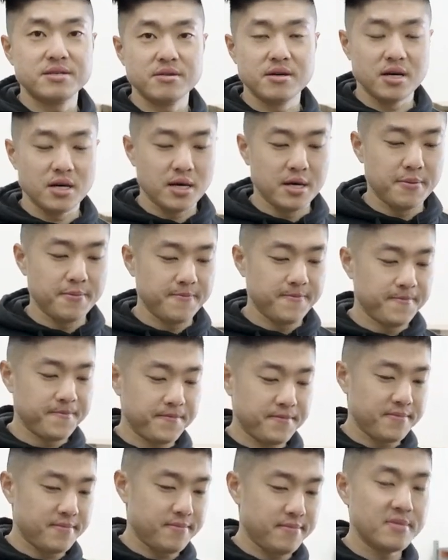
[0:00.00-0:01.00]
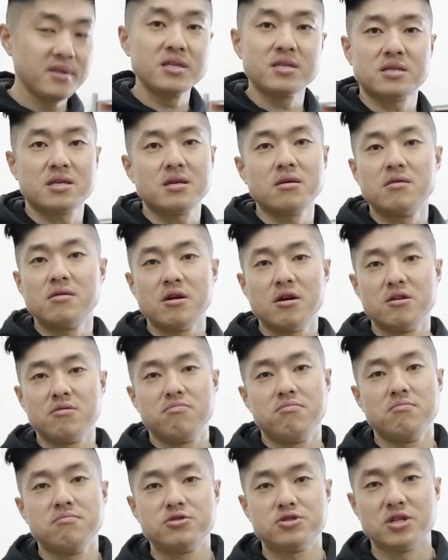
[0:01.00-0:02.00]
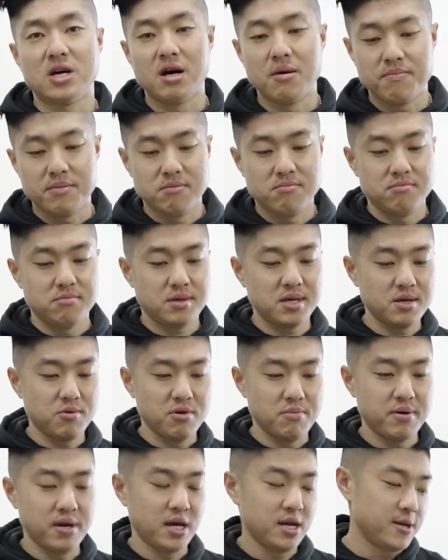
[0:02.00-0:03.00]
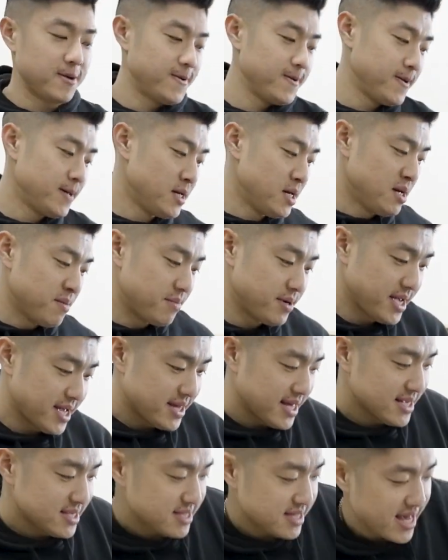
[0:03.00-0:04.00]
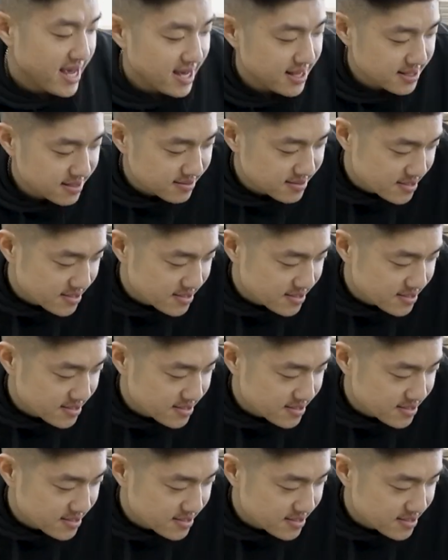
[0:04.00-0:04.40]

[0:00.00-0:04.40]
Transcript: to go to our shop and get it repainted. But yeah, that's that.